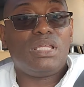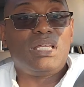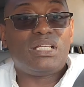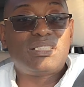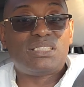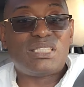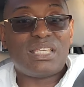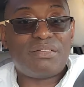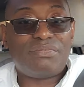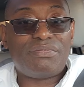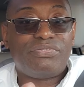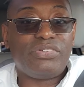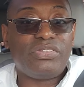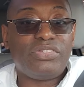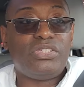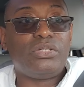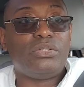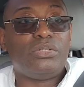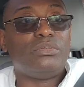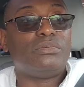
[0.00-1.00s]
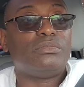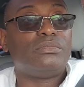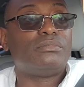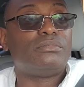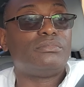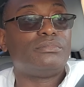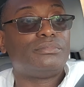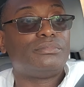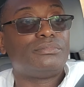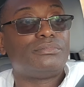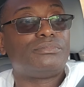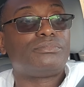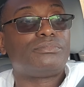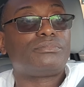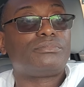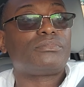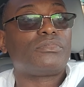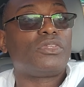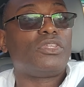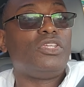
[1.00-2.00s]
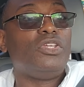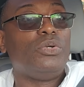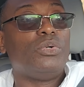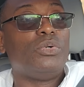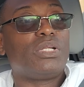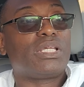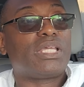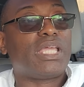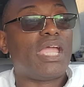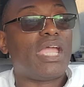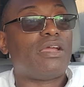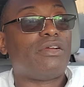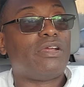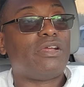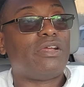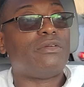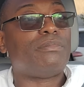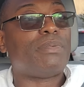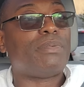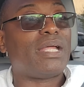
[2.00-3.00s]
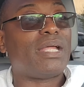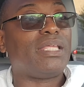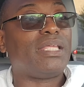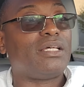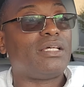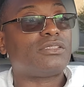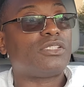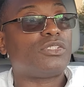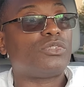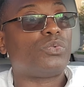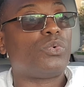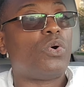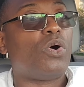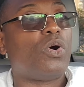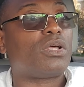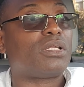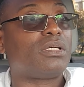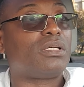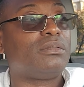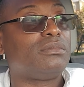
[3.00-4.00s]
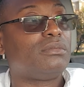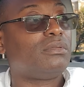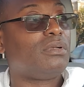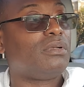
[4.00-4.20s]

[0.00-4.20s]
Except for you. You want to carry everybody else's water.